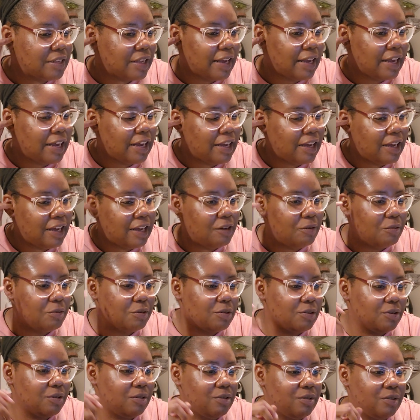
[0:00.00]
I
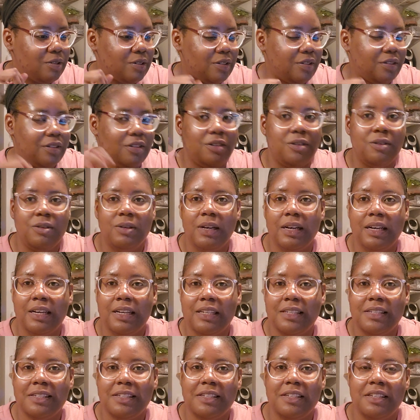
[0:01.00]
will see you
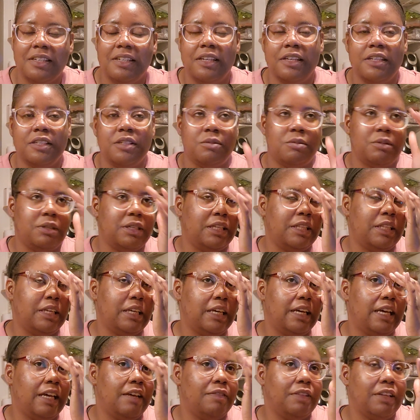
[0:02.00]
guys in the next one. I
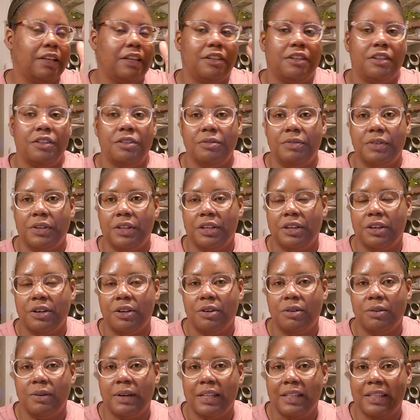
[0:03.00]
think I have like another
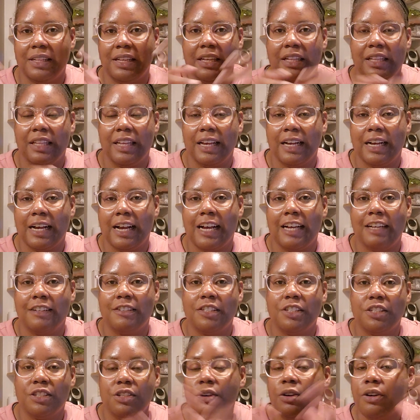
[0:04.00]
video, and then like I
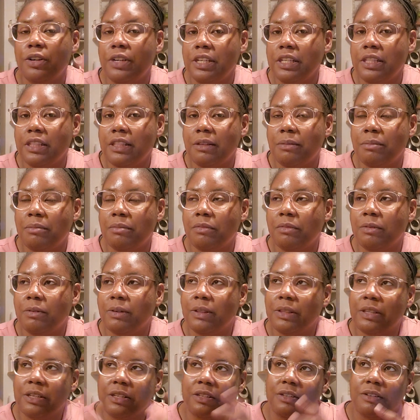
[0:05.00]
started
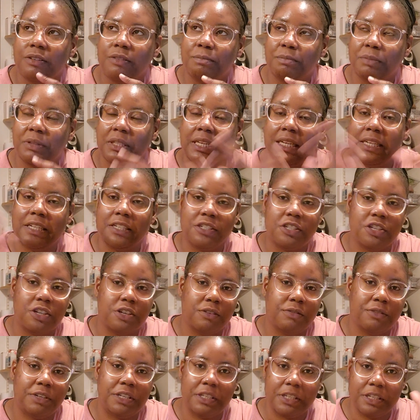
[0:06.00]
the
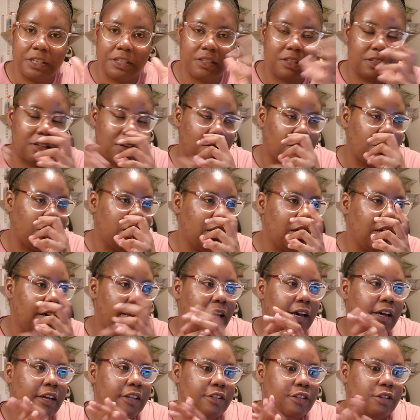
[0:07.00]
planetary reading, so
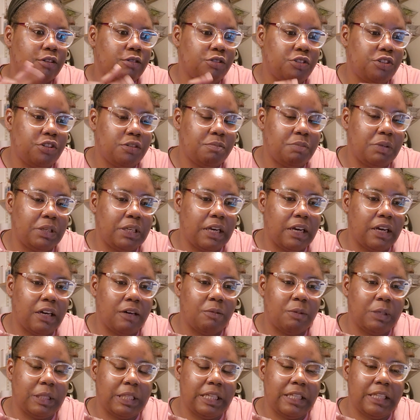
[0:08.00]
those should be
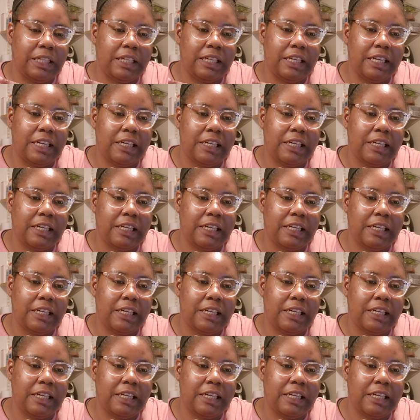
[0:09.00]
out within the